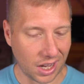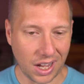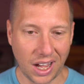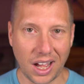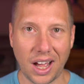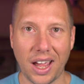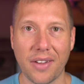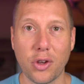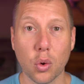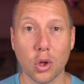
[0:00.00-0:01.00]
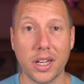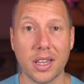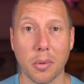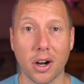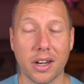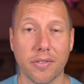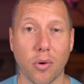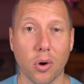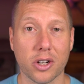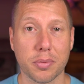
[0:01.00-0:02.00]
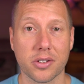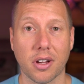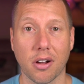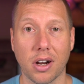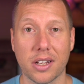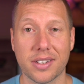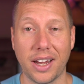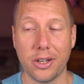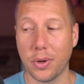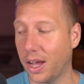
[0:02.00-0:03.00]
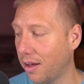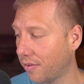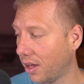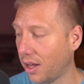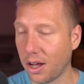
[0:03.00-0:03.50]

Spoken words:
If you're in the market for ExpressLRS and you have